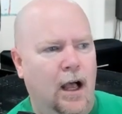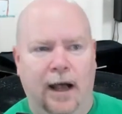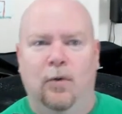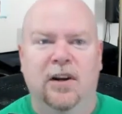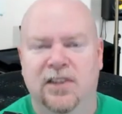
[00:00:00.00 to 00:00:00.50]

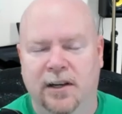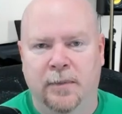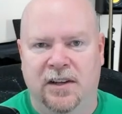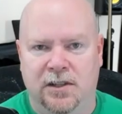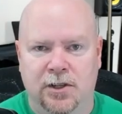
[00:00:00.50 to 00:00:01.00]
I want to send a
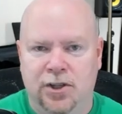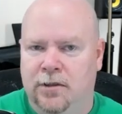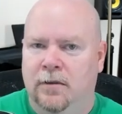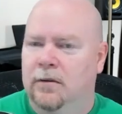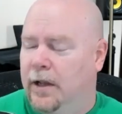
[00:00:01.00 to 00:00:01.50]
message,
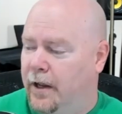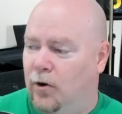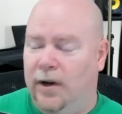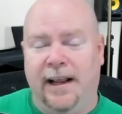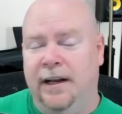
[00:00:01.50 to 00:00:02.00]

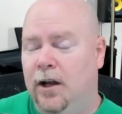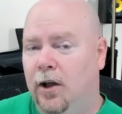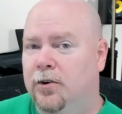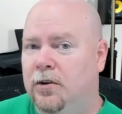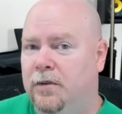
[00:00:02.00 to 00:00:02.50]
and on any
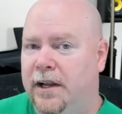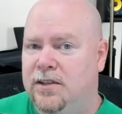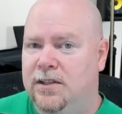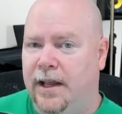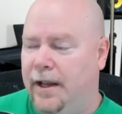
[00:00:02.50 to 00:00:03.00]
other
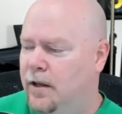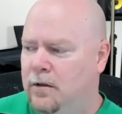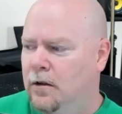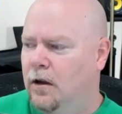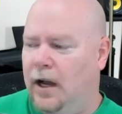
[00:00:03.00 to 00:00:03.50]
device, say,
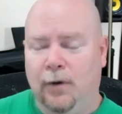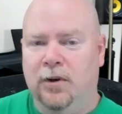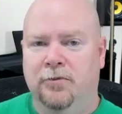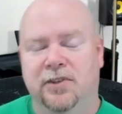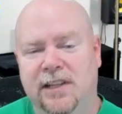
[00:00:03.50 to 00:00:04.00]
I
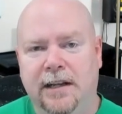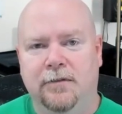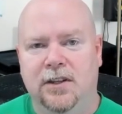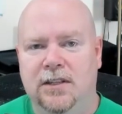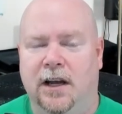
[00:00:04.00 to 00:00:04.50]
want to receive
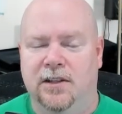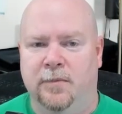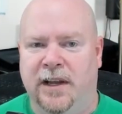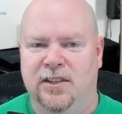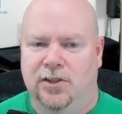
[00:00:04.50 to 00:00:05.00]
these kinds of
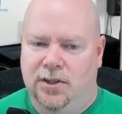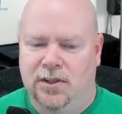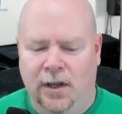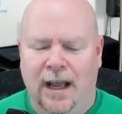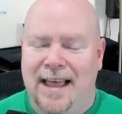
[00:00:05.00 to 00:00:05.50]

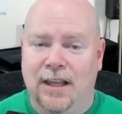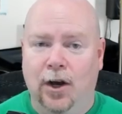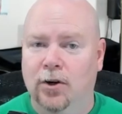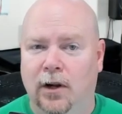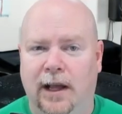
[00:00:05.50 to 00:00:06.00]
messages, and the
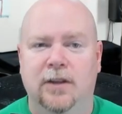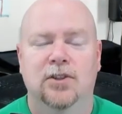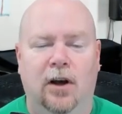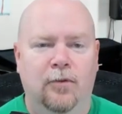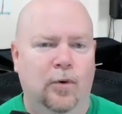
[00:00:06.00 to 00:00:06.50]
underlying
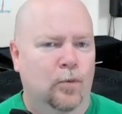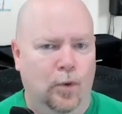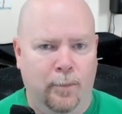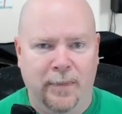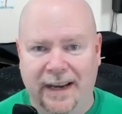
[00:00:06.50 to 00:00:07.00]
software
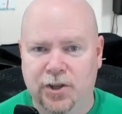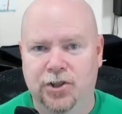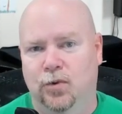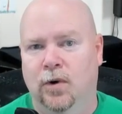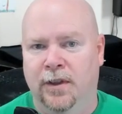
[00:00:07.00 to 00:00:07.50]
will make
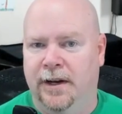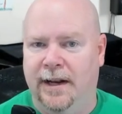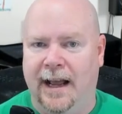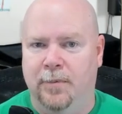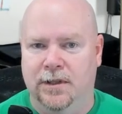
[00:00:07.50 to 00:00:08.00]
sure that
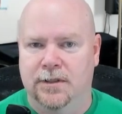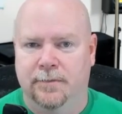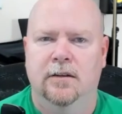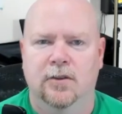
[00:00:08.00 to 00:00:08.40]
it happens.